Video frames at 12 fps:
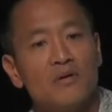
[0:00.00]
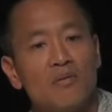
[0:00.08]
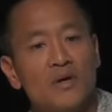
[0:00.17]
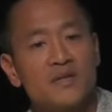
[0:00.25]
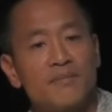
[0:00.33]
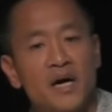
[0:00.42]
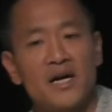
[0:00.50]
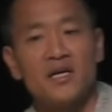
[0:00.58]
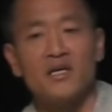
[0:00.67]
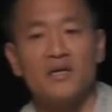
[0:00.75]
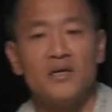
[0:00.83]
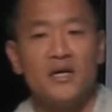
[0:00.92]
where does the
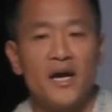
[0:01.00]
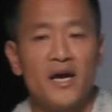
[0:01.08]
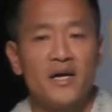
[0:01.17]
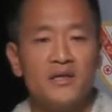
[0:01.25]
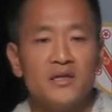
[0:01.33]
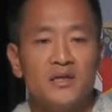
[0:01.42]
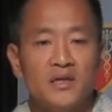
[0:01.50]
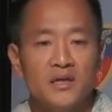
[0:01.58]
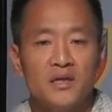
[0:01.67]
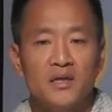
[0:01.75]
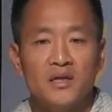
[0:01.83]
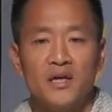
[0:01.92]
body end
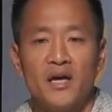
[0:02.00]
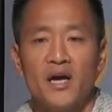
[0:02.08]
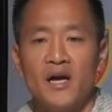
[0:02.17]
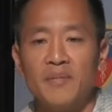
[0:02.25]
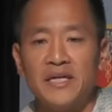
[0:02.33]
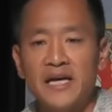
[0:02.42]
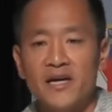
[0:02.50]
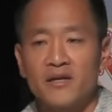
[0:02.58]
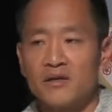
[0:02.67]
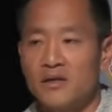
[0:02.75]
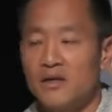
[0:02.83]
and begin?